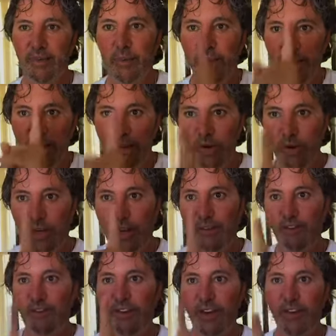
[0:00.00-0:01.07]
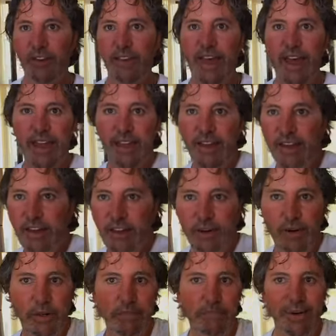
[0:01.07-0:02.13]
When you can feel that,
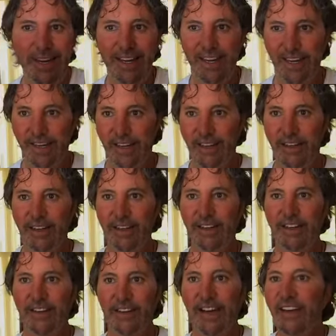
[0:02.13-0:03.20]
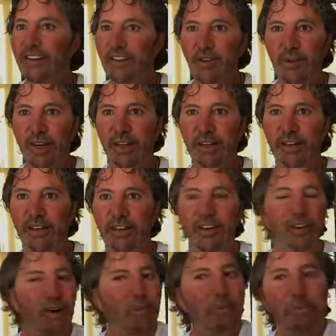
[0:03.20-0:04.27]
you're being, not doing,
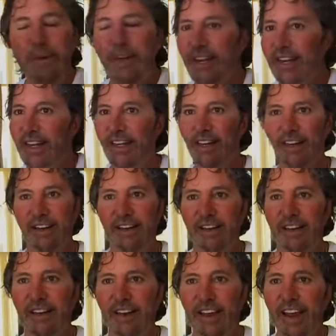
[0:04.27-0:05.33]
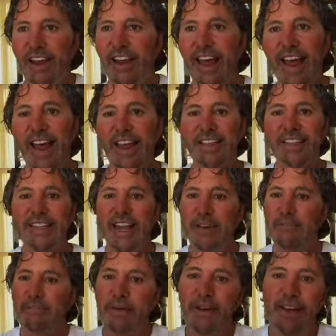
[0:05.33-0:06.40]
you're being. And as
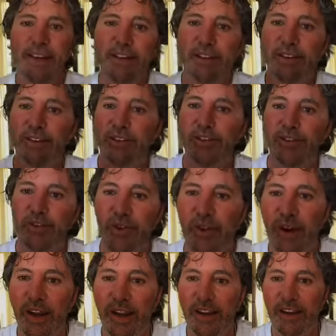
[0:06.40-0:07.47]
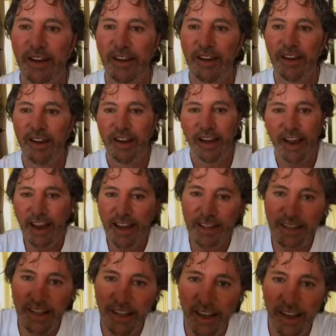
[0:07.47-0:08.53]
that being, there's joy. As